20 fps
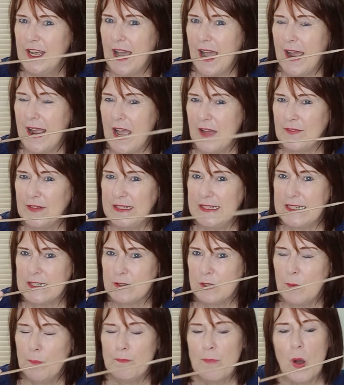I have a
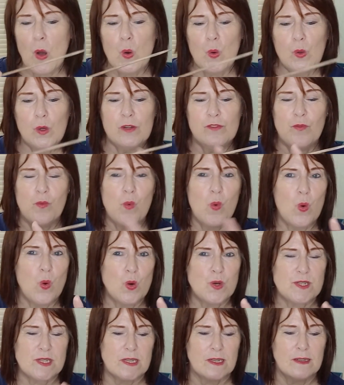little bowl of
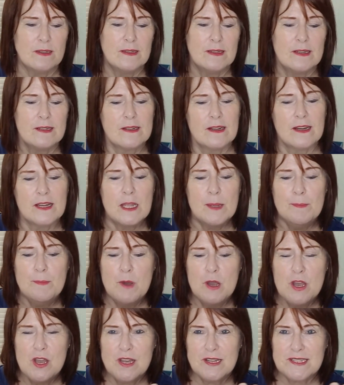water and I
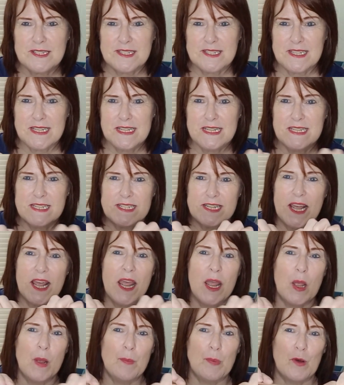immerse the
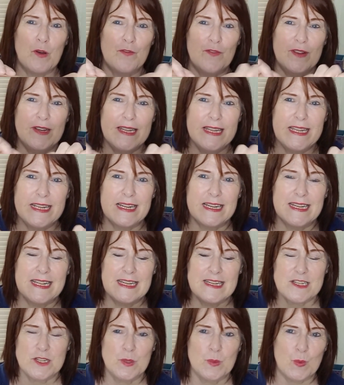tip of the needle
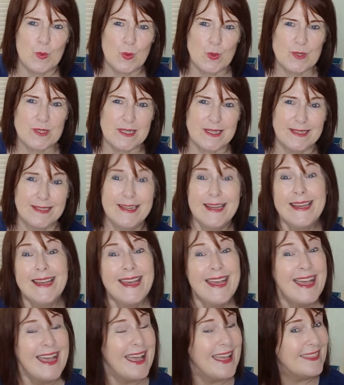into the water
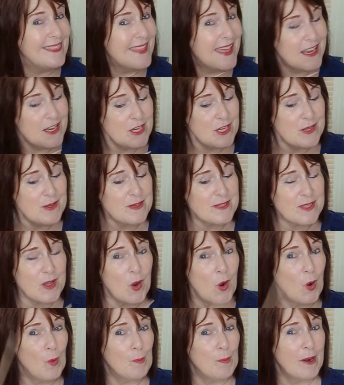and then use
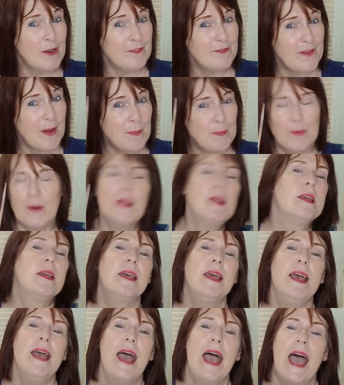it on my fabric,
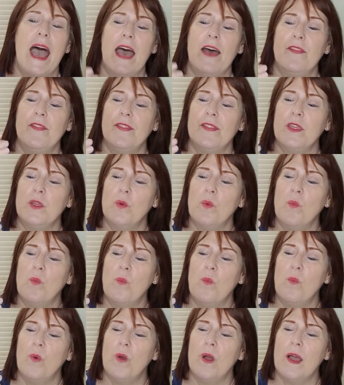and the
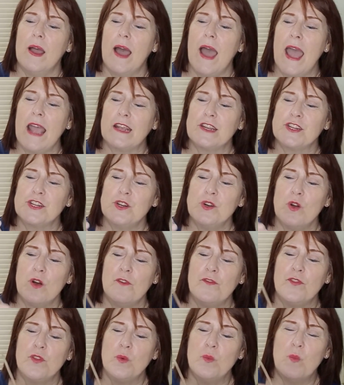action
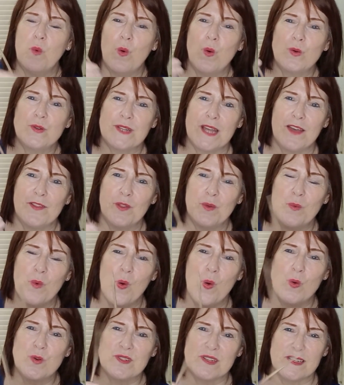of the wood and the
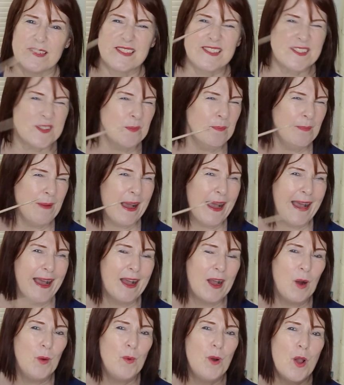water
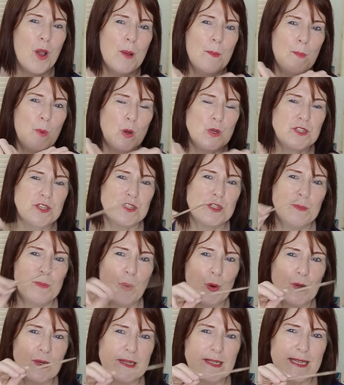somehow pushes the
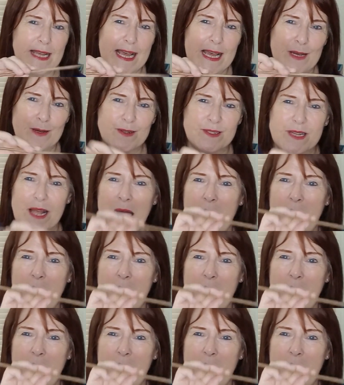point out